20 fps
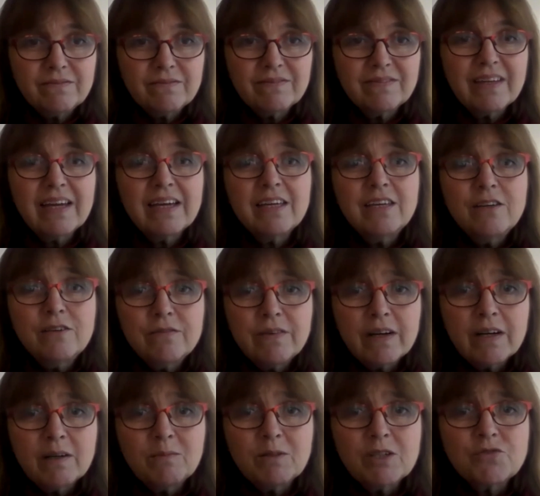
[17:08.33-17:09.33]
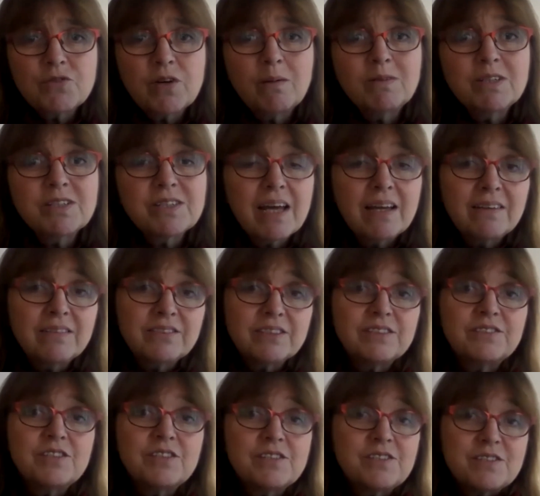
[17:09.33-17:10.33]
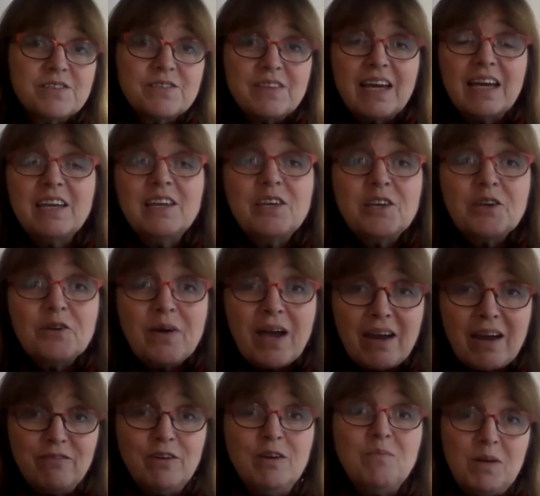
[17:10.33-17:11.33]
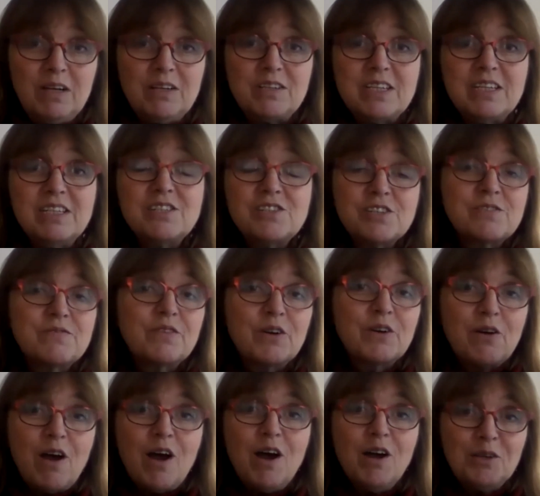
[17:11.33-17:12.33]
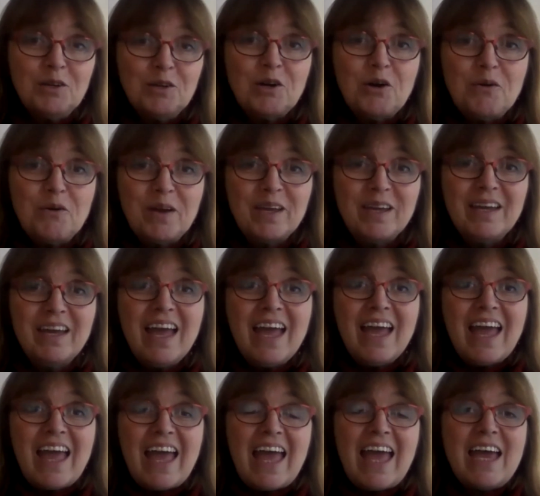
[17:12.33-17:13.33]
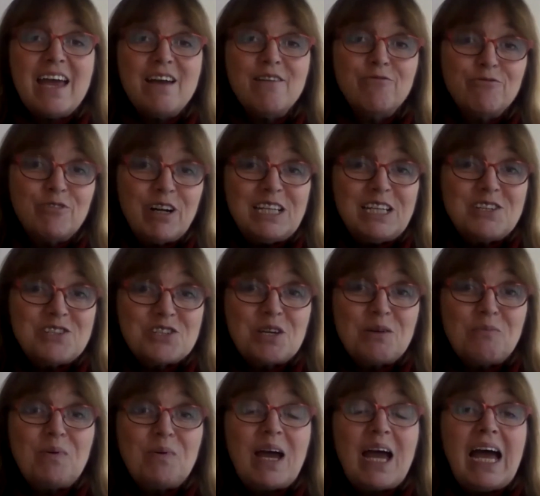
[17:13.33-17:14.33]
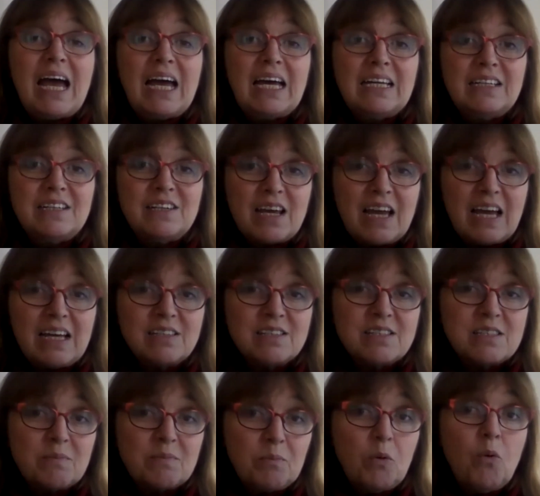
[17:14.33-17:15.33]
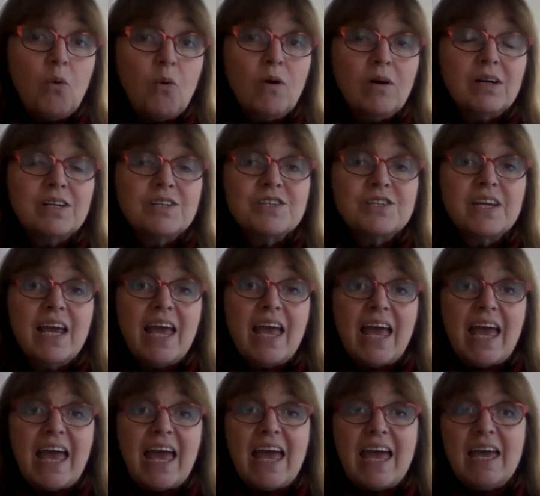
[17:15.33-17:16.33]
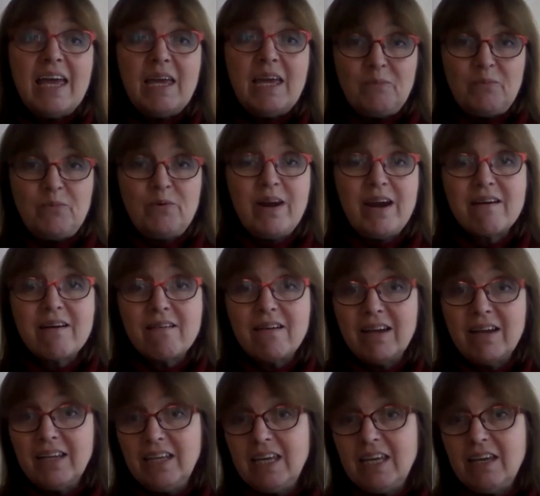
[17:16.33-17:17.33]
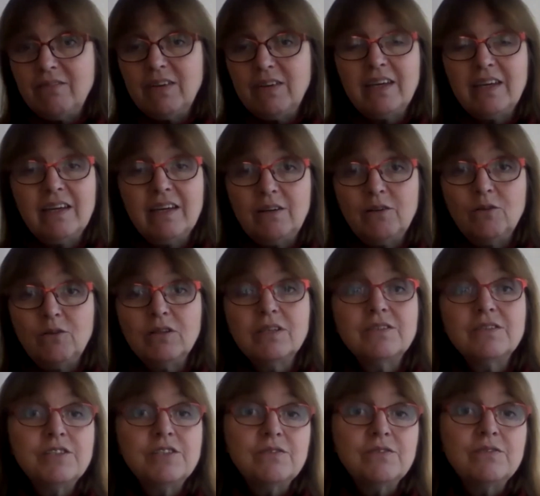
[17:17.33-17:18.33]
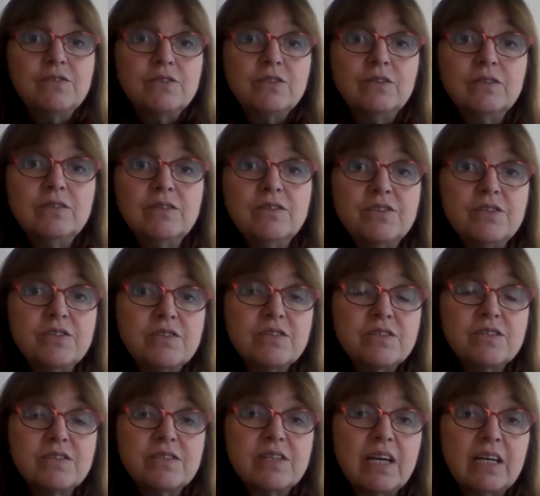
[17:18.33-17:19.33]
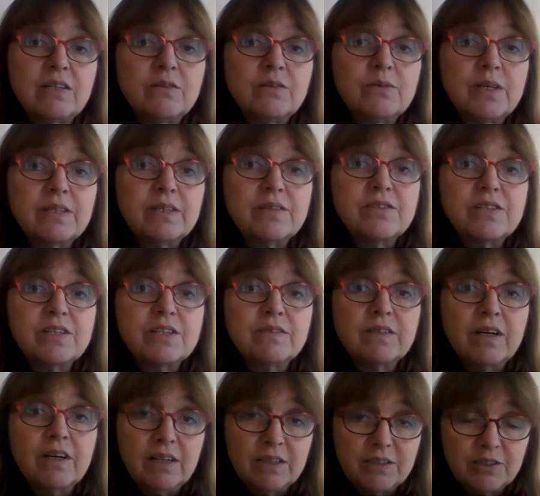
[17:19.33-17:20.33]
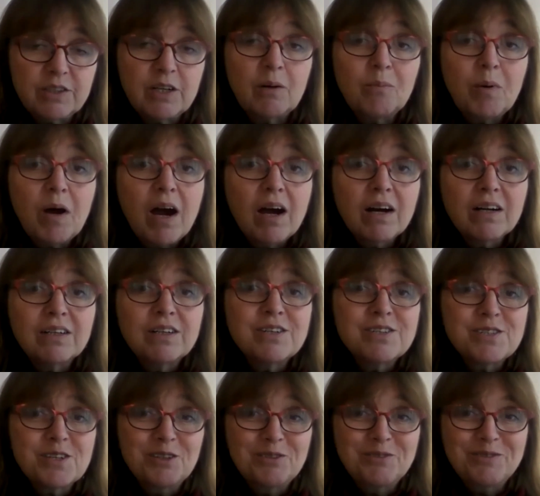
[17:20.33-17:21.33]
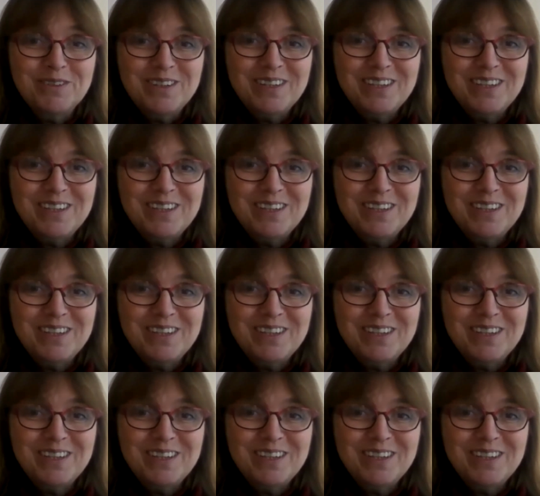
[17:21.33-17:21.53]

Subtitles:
Thank you very much, Robert, and just thank you everybody just for your ongoing friendship and support in prayer and giving, and all that you've done just to stand with Tearfund Ireland and our partners over the